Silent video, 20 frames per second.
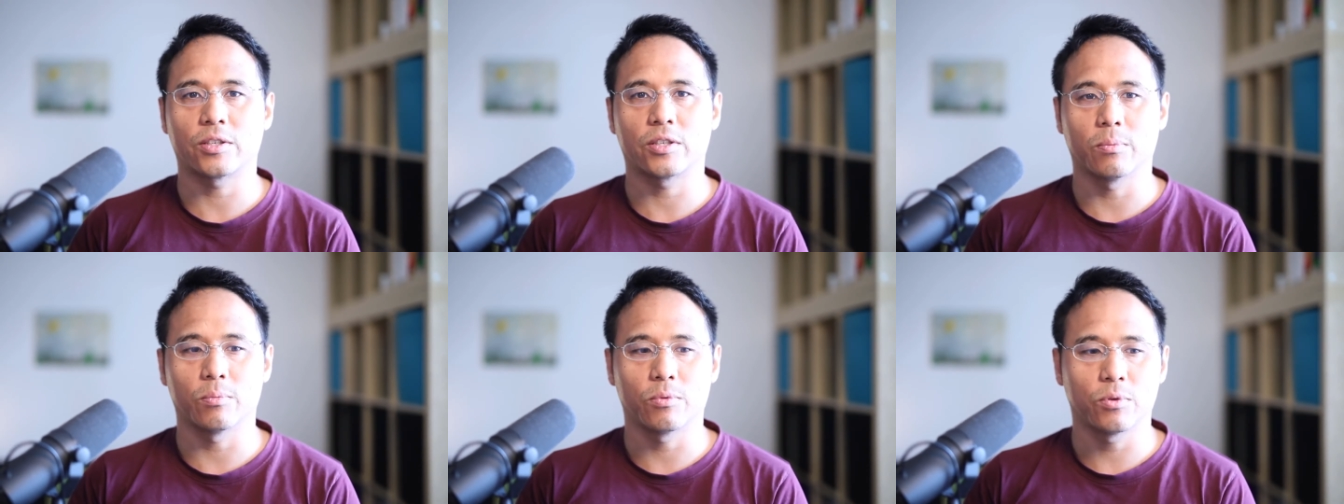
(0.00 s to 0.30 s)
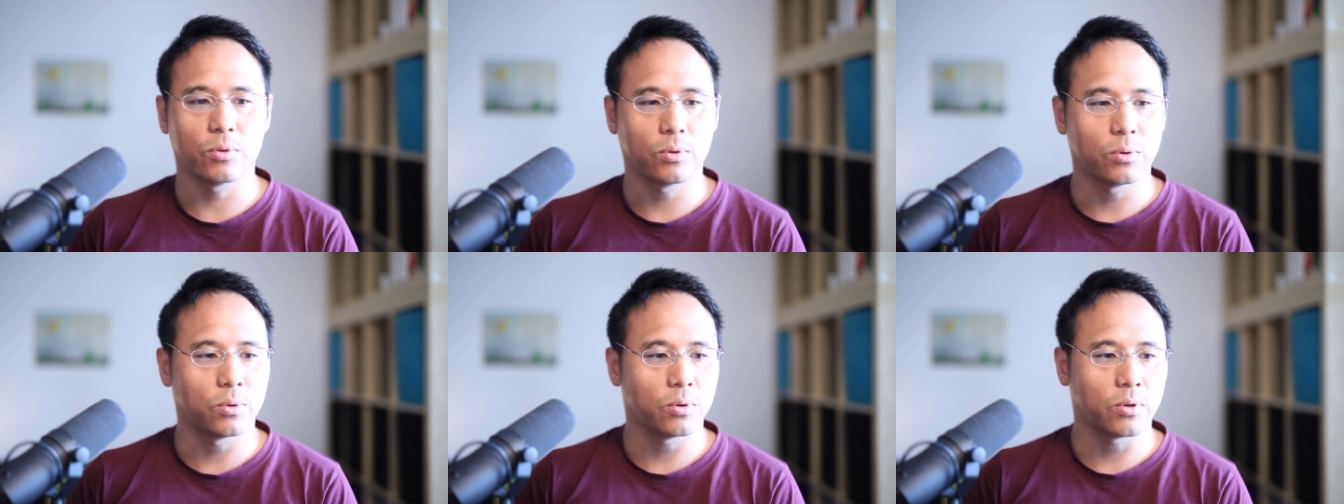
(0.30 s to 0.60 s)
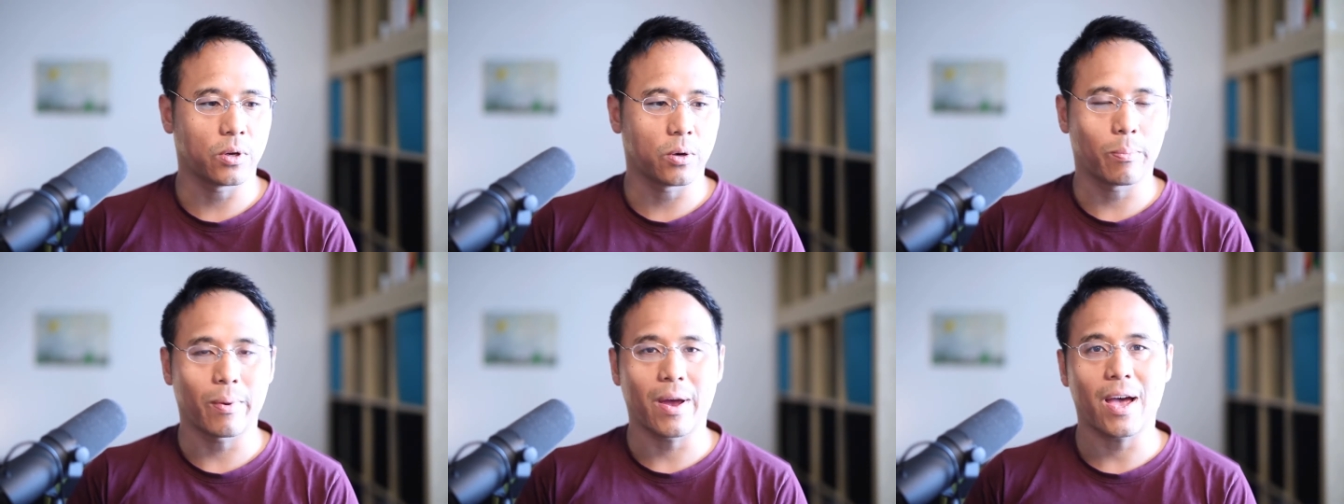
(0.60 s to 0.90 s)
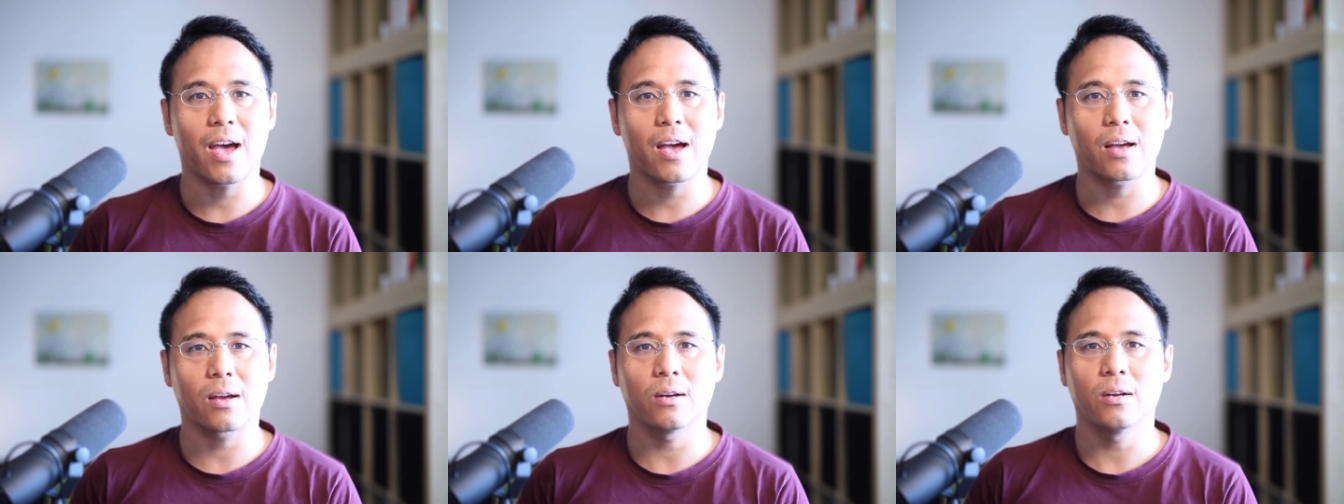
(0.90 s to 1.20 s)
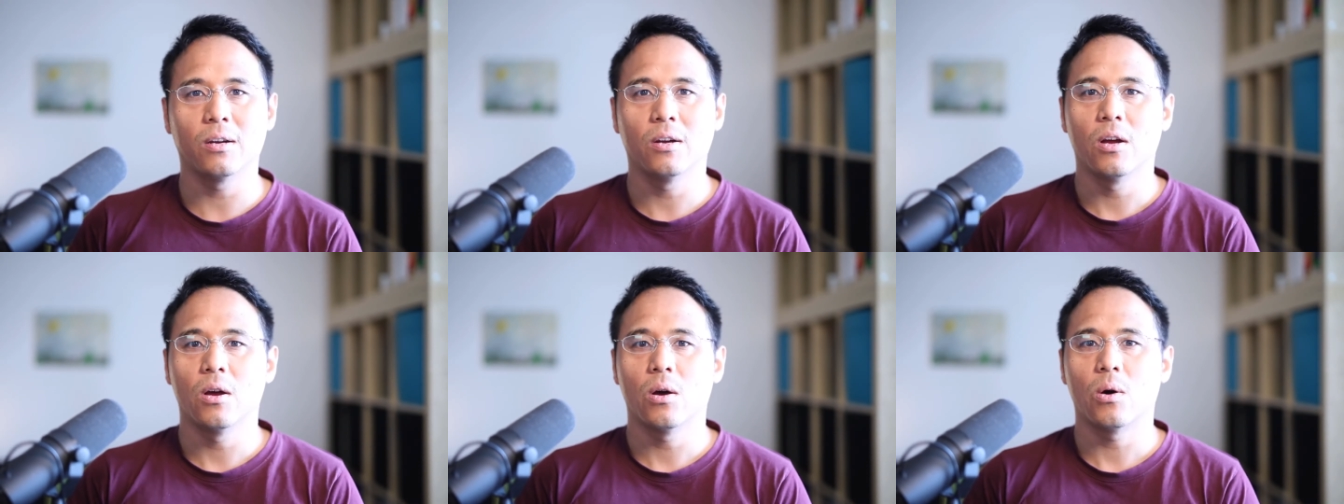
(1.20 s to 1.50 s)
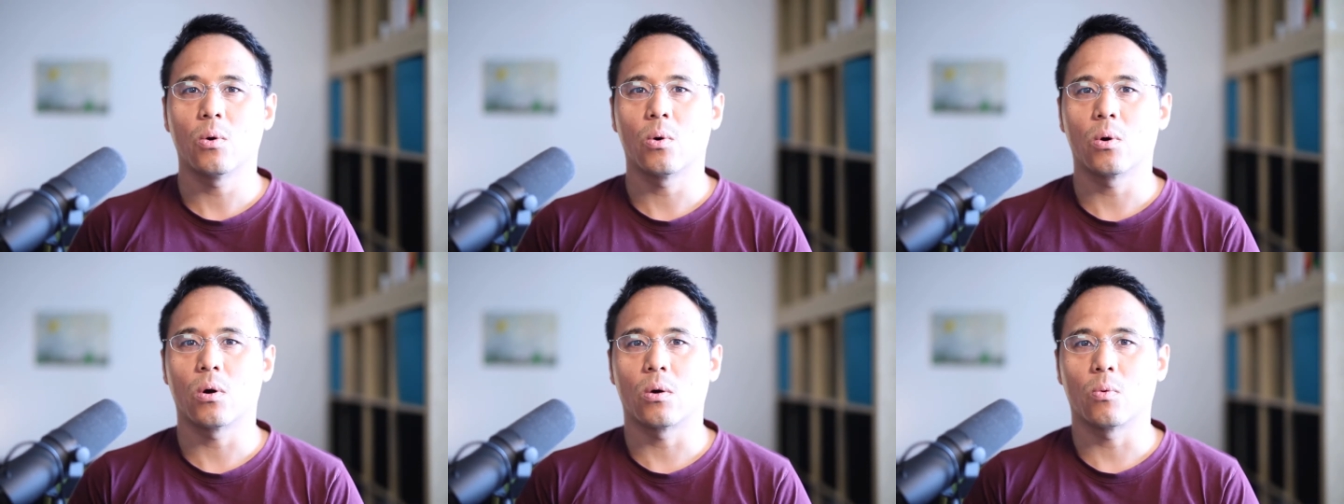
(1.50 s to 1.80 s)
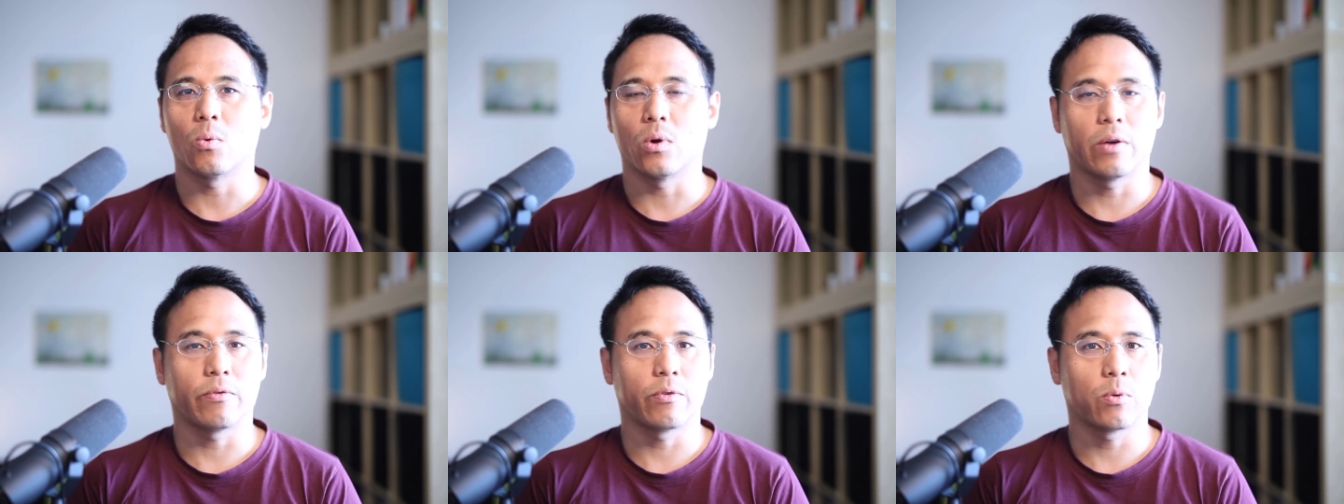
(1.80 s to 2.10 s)
them to your bag, or
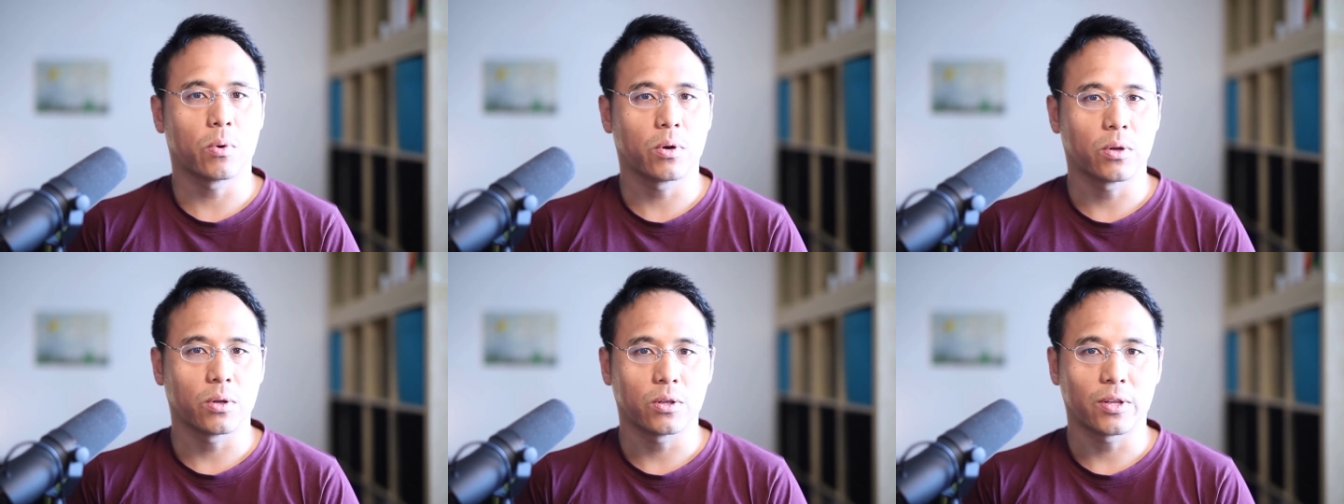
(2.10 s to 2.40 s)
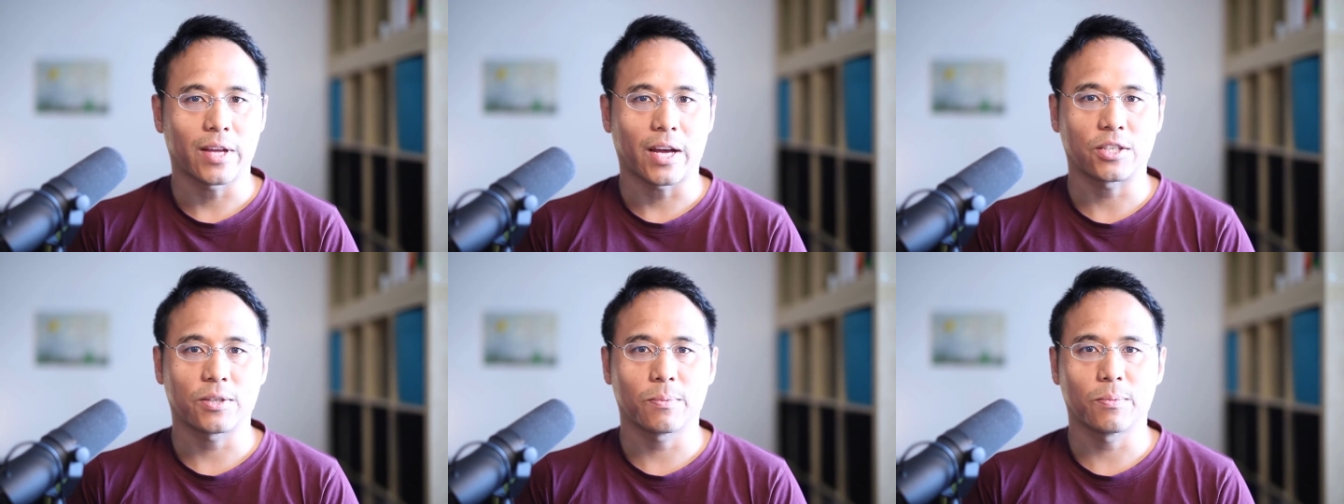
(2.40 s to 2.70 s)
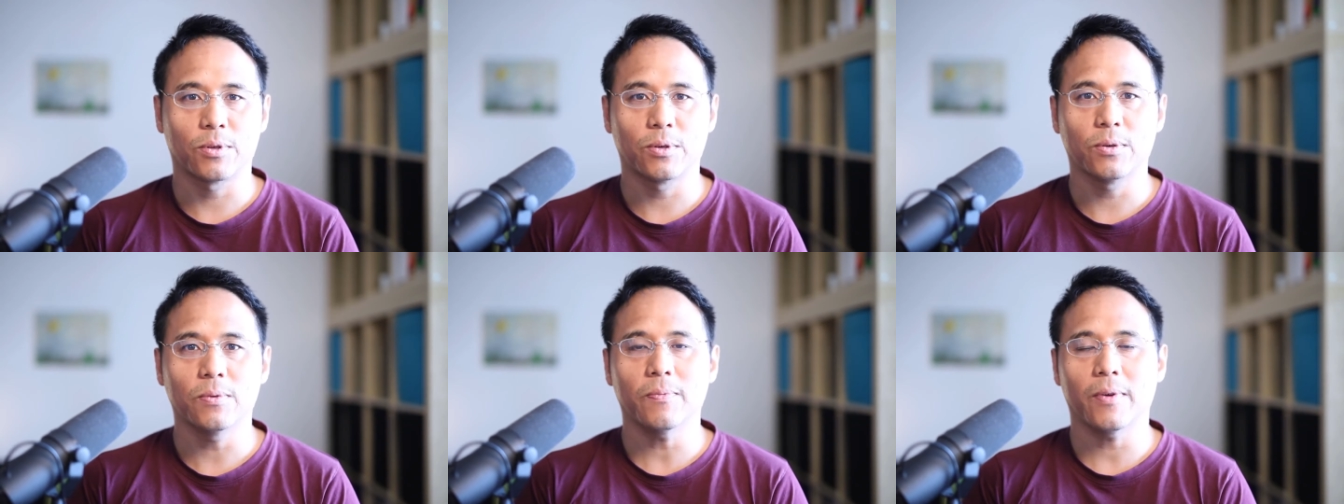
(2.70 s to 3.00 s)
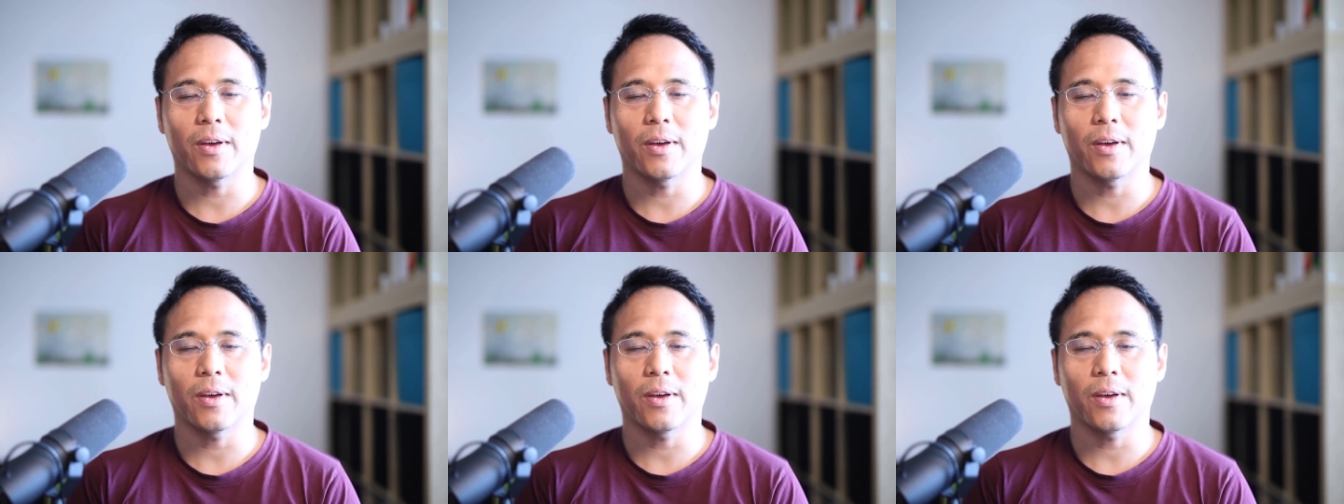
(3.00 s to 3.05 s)
whatever you want to attach them to.